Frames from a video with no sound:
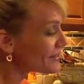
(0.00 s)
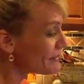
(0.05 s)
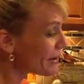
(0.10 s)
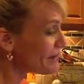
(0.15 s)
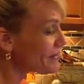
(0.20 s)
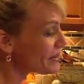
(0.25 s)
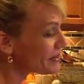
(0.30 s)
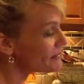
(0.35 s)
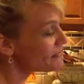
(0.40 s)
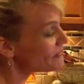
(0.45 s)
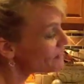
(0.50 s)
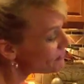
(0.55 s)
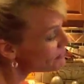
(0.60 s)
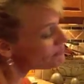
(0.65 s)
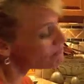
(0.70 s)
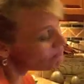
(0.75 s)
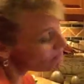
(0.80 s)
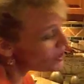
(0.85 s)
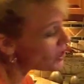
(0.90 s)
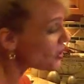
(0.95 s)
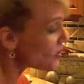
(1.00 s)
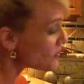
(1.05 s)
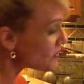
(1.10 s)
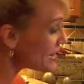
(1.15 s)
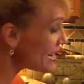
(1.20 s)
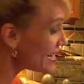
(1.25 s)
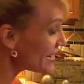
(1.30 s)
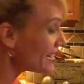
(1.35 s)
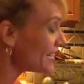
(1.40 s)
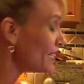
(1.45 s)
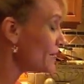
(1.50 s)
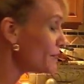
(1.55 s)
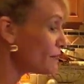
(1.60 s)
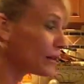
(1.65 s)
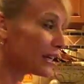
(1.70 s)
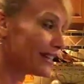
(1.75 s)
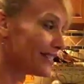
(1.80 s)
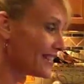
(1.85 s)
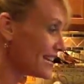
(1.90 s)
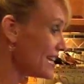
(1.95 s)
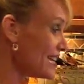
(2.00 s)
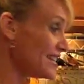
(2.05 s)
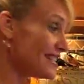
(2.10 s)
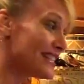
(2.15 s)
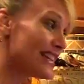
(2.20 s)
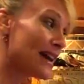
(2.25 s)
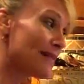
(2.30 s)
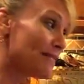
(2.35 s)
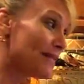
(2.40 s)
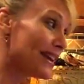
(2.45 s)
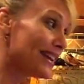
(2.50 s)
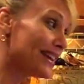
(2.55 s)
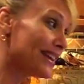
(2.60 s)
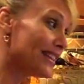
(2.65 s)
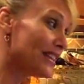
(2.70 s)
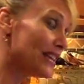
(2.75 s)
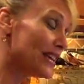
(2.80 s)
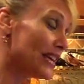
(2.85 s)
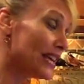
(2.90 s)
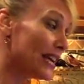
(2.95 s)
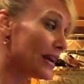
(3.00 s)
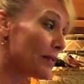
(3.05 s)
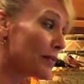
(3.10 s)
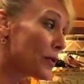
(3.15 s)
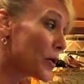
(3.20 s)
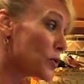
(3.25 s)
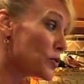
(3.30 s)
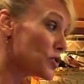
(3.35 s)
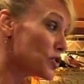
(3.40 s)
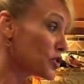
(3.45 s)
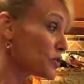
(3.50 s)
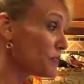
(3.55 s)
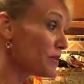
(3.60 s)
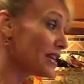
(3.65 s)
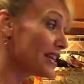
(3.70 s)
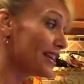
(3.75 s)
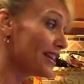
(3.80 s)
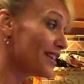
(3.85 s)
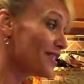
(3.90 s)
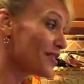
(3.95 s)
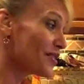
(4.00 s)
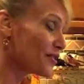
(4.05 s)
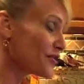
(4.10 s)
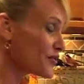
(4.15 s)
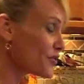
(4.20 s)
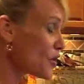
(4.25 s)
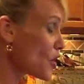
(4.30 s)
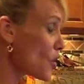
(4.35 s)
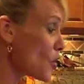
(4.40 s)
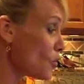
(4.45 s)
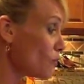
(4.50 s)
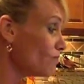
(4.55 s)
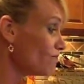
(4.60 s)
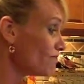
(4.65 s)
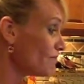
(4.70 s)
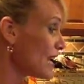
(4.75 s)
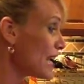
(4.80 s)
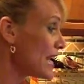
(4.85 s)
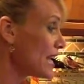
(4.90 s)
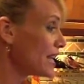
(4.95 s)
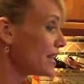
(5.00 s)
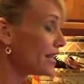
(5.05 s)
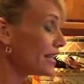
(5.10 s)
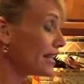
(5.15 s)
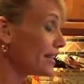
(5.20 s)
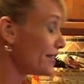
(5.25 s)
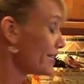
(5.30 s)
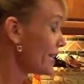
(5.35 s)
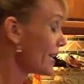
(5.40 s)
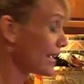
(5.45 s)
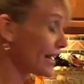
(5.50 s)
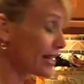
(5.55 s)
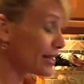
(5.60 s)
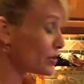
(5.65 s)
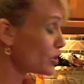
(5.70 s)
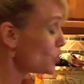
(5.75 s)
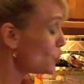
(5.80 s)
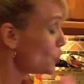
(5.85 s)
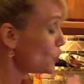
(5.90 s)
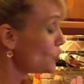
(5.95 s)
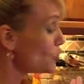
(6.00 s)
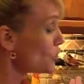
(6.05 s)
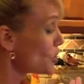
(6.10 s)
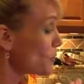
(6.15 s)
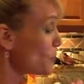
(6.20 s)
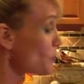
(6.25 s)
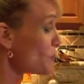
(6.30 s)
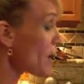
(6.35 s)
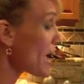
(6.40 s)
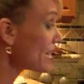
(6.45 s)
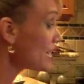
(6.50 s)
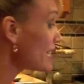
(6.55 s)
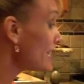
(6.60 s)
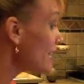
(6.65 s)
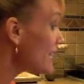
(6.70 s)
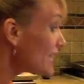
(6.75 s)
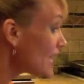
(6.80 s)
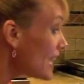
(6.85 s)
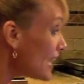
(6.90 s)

to maybe meet him, but he's not making the approach to me either. So kind of two ships passing in the